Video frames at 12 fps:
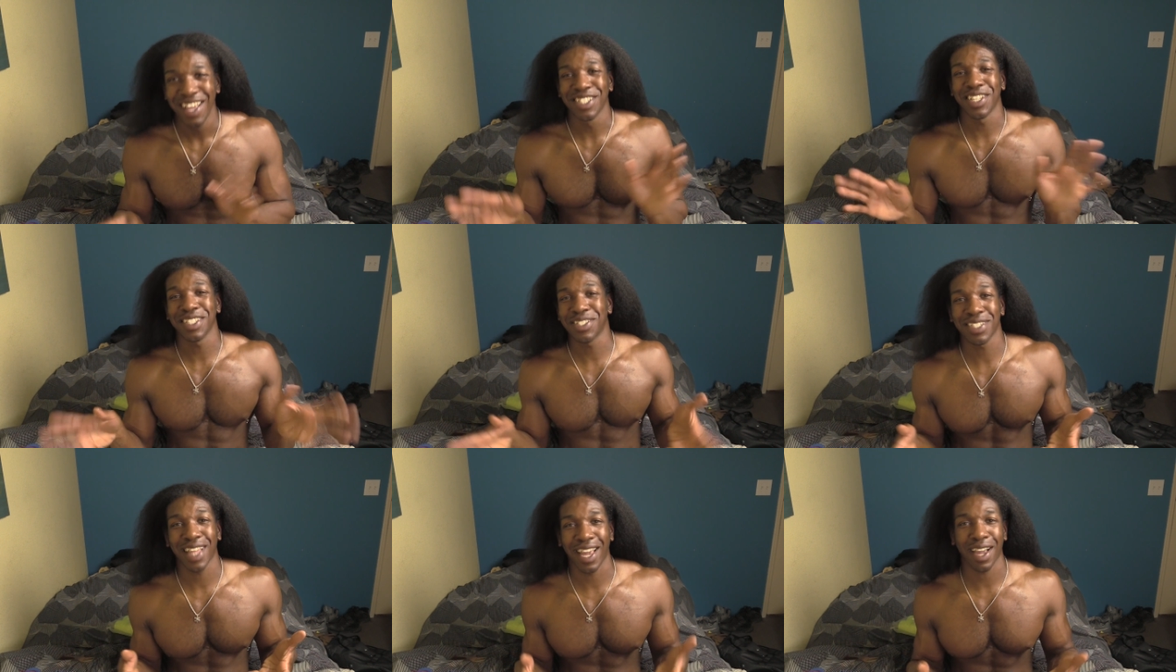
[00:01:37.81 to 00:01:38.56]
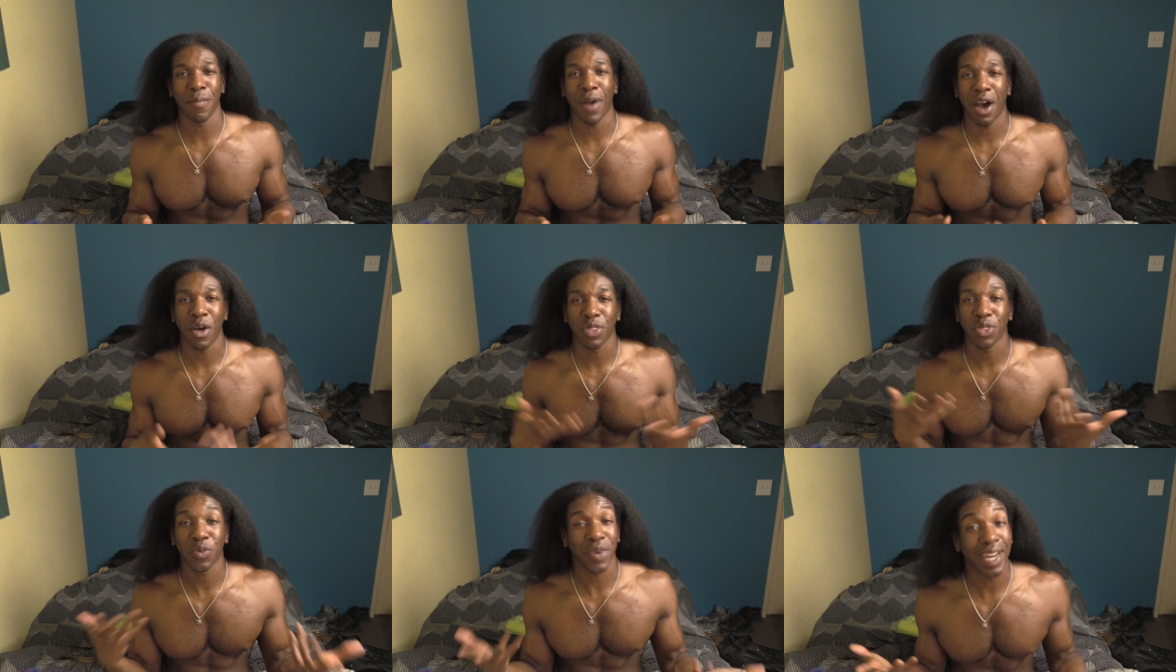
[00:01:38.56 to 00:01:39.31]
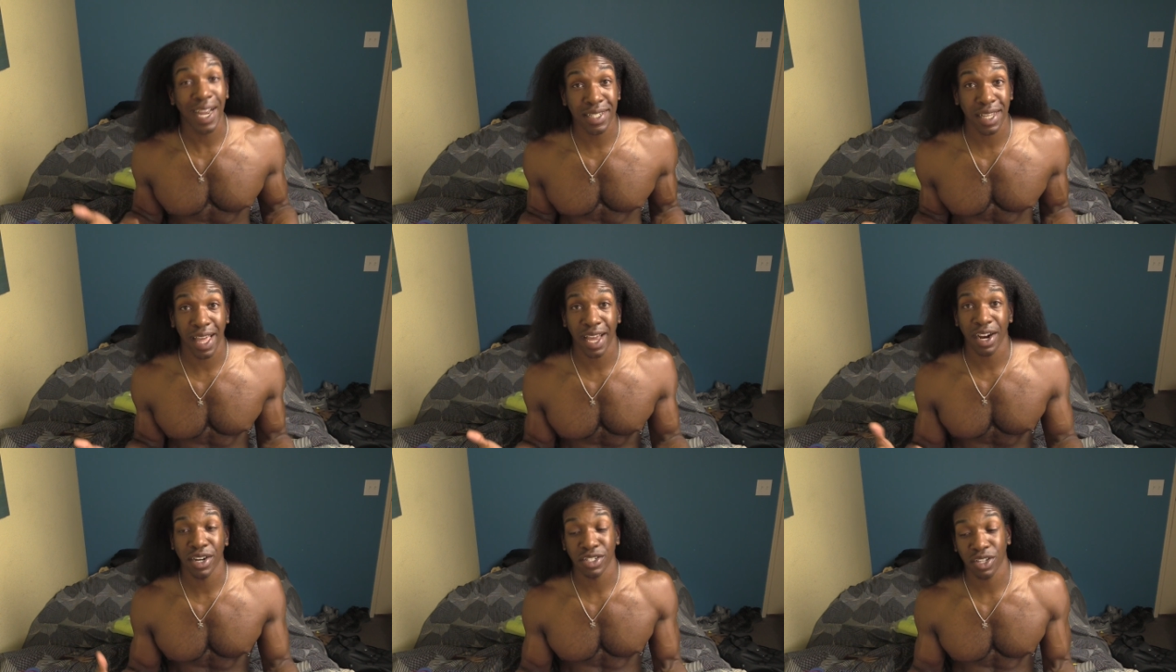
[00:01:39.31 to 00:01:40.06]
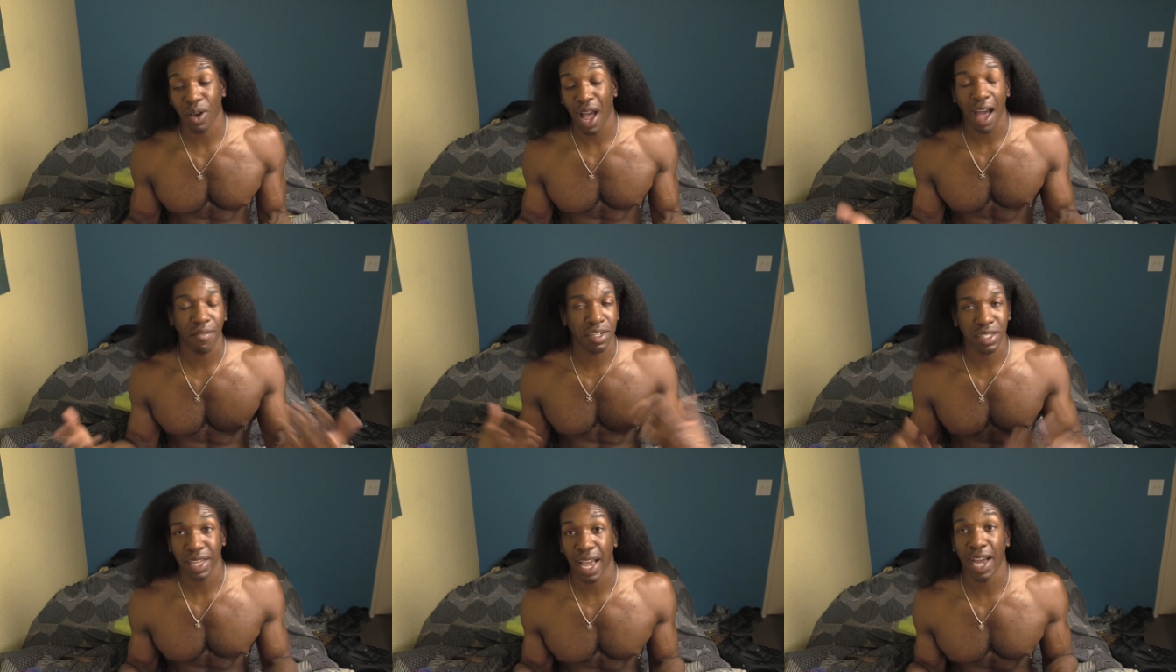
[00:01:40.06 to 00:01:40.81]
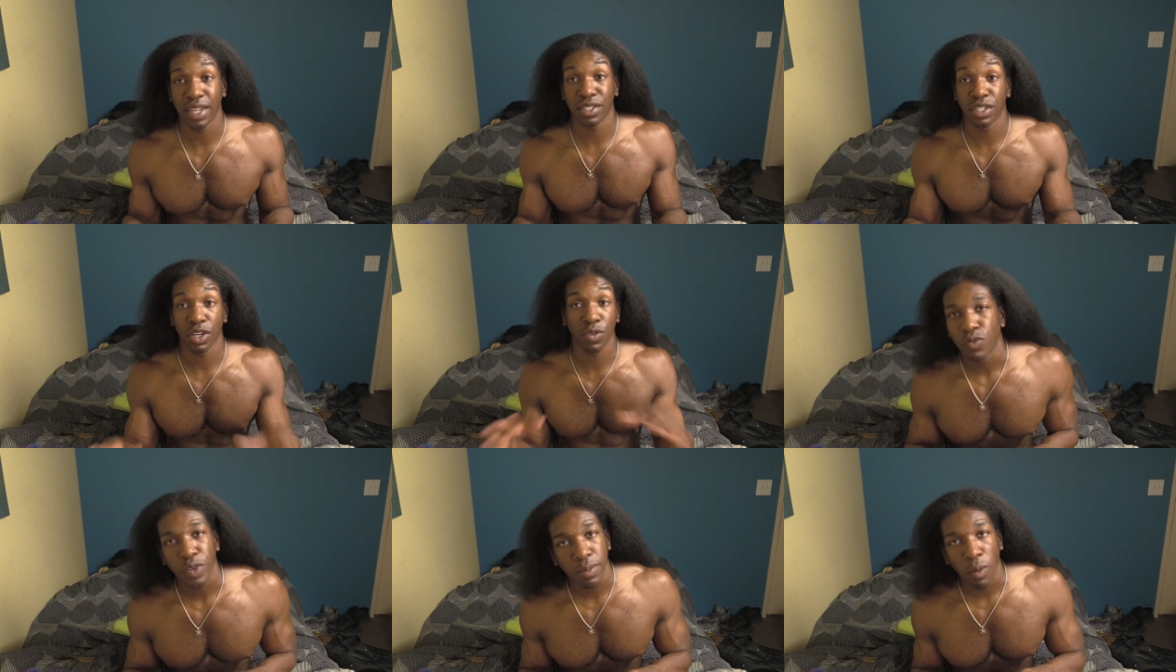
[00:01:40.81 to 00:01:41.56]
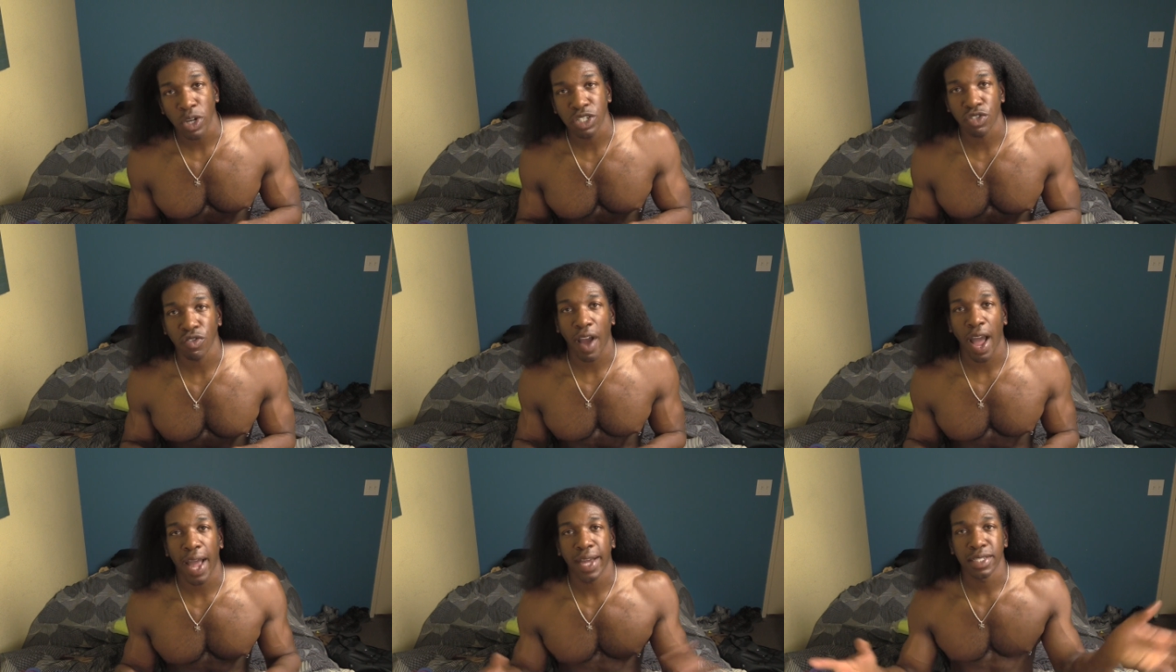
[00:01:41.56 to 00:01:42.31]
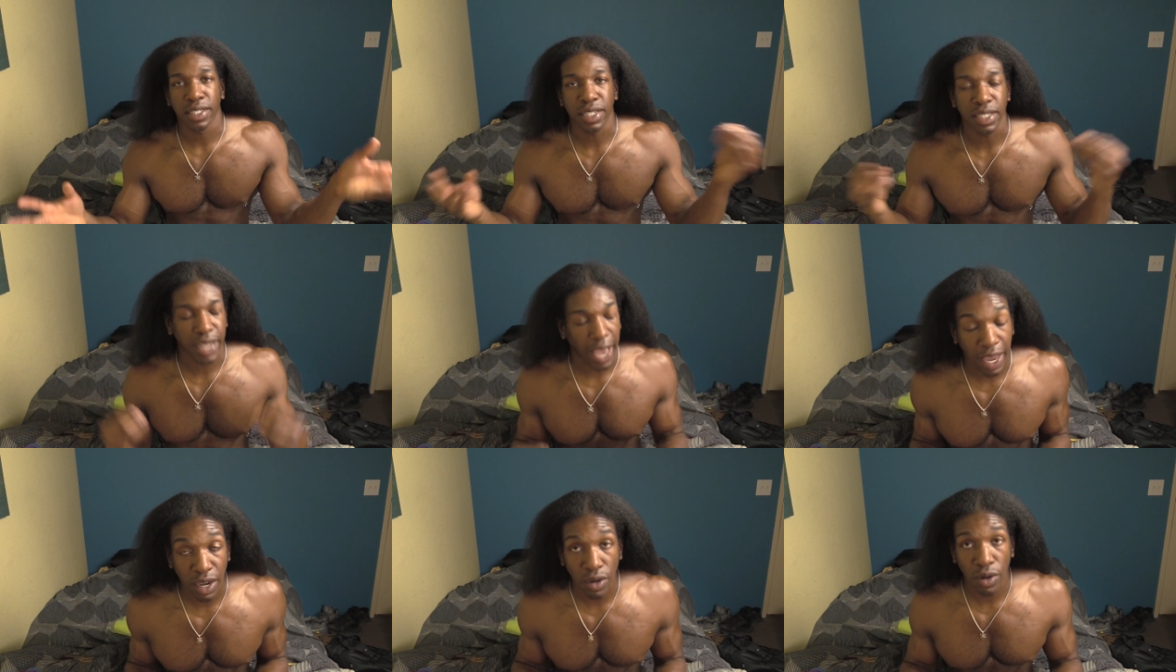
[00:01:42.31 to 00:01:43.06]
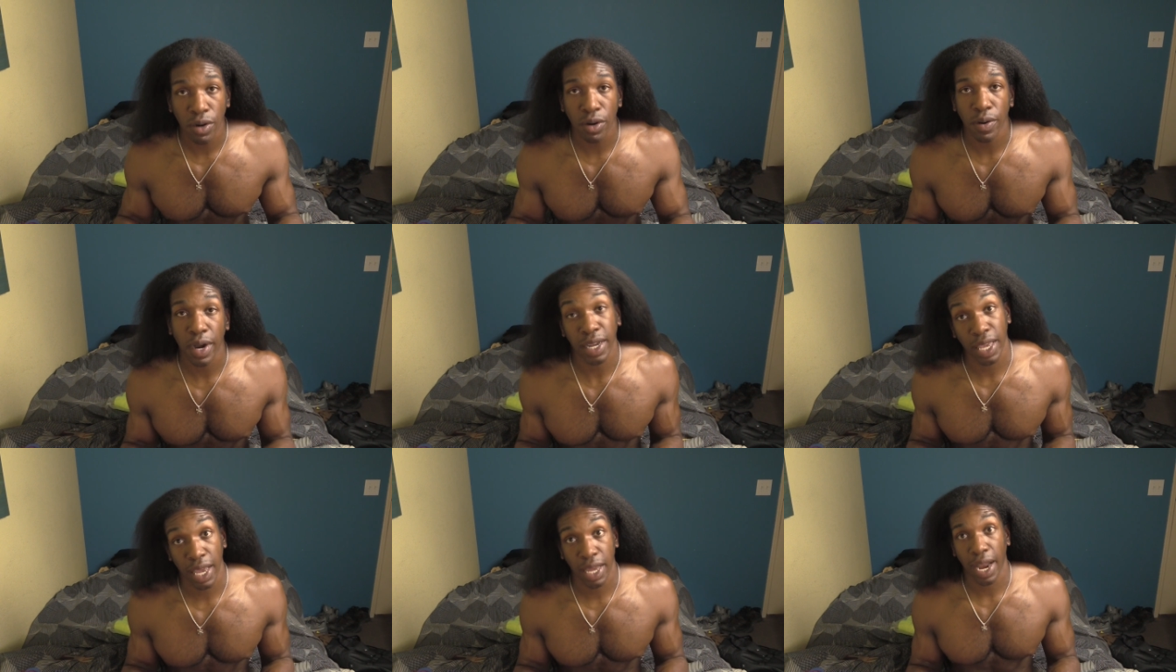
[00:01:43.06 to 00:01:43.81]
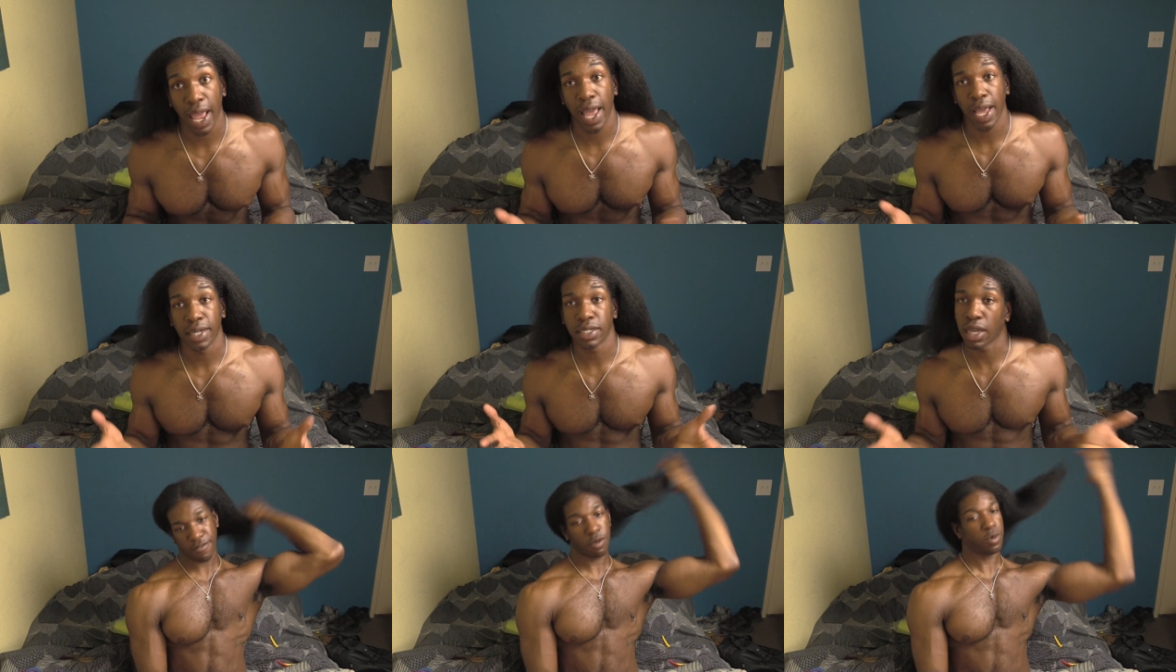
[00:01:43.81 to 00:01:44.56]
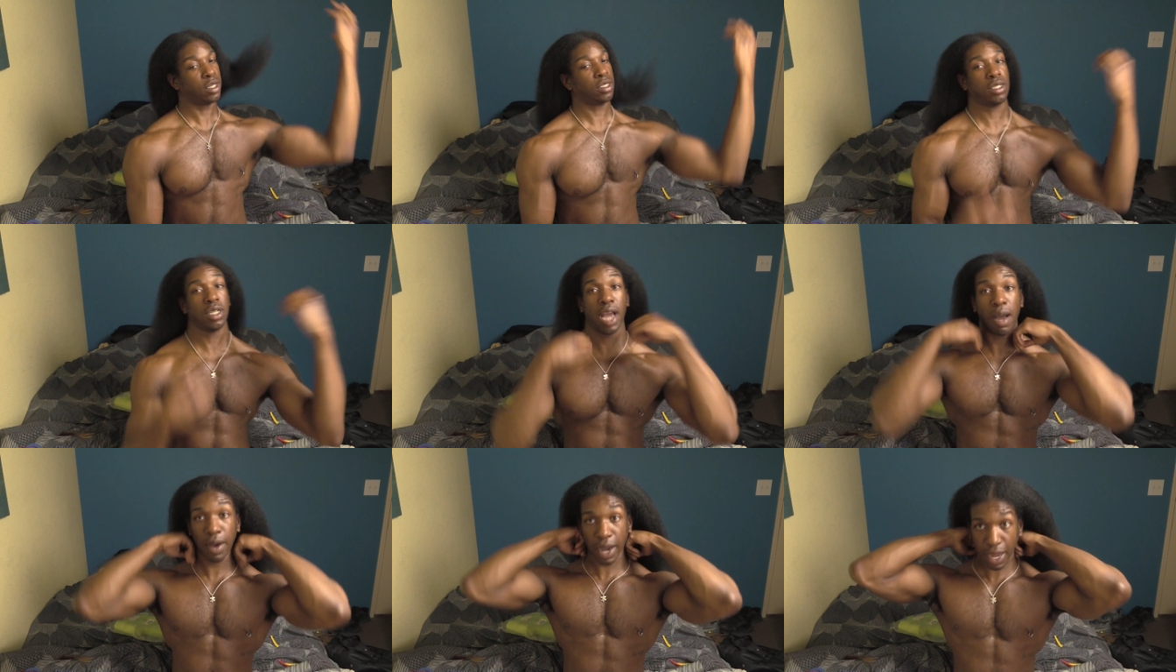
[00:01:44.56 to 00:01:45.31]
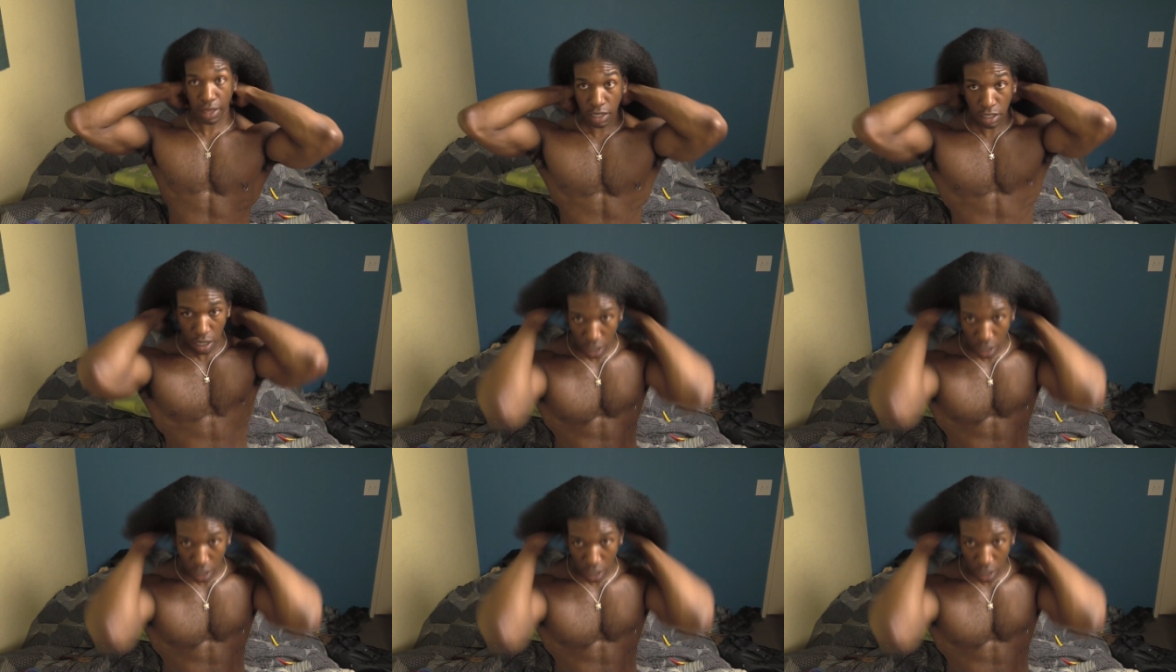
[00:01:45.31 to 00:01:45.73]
So this is like about 3 days later, so obviously I had to re-moisturize, detangle again, and if you want to see how I got this